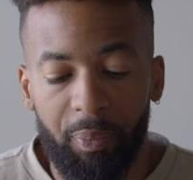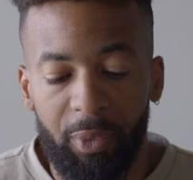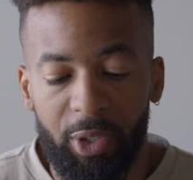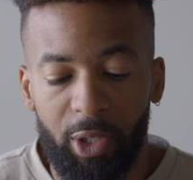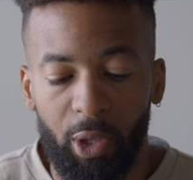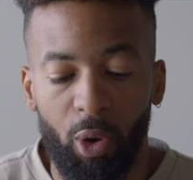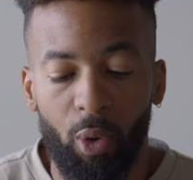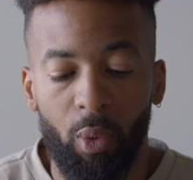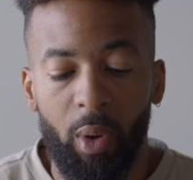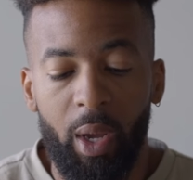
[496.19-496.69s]

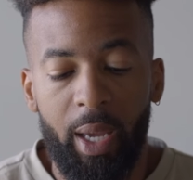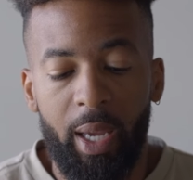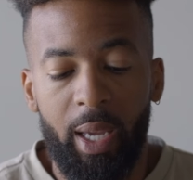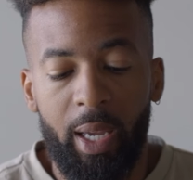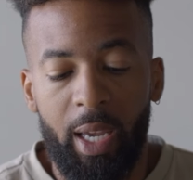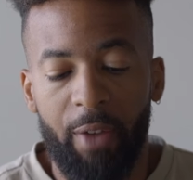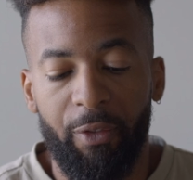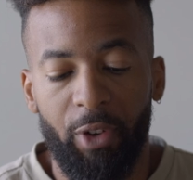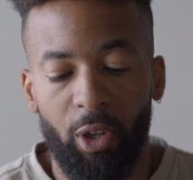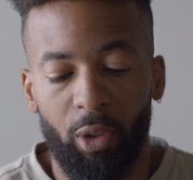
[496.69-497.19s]
So
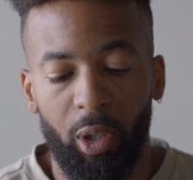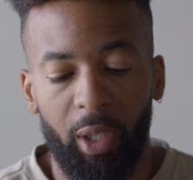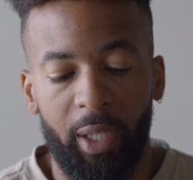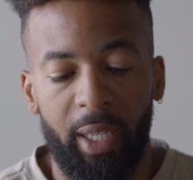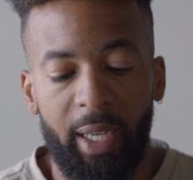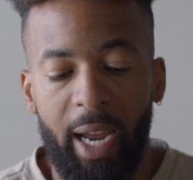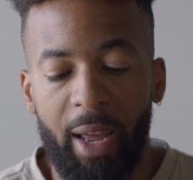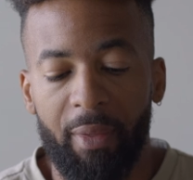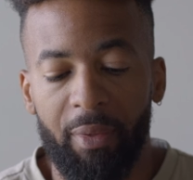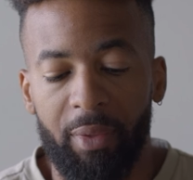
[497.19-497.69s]
if you're
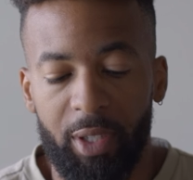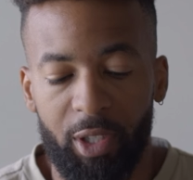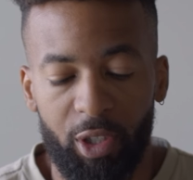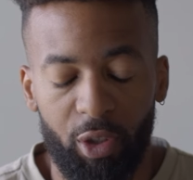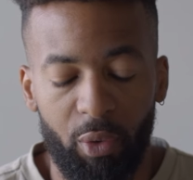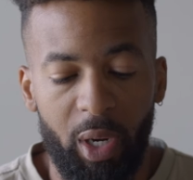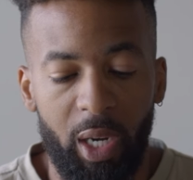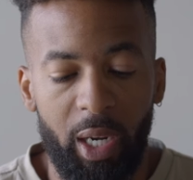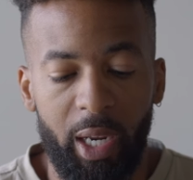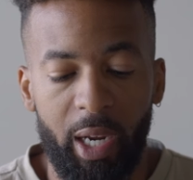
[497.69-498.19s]
looking at the
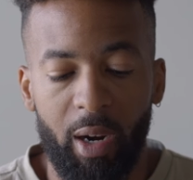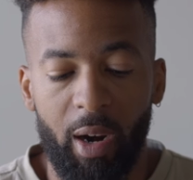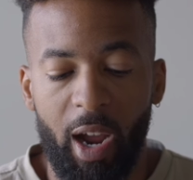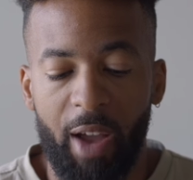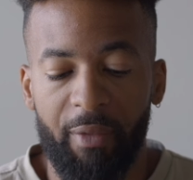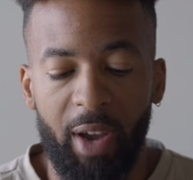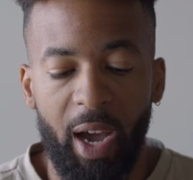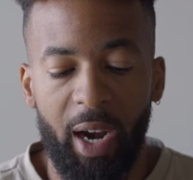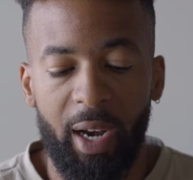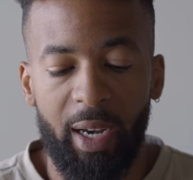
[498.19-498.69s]
screen here,
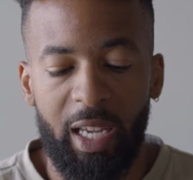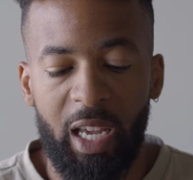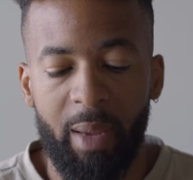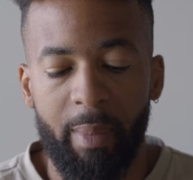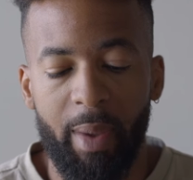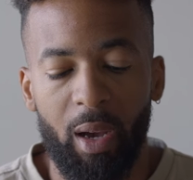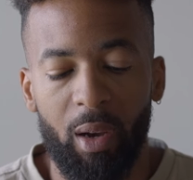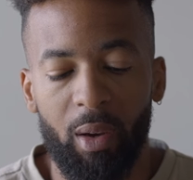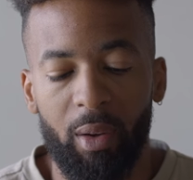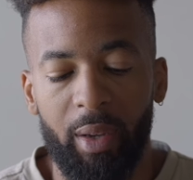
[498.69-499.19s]
I've got an
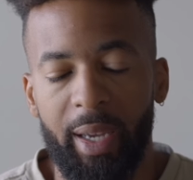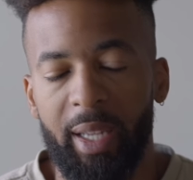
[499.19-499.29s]
email.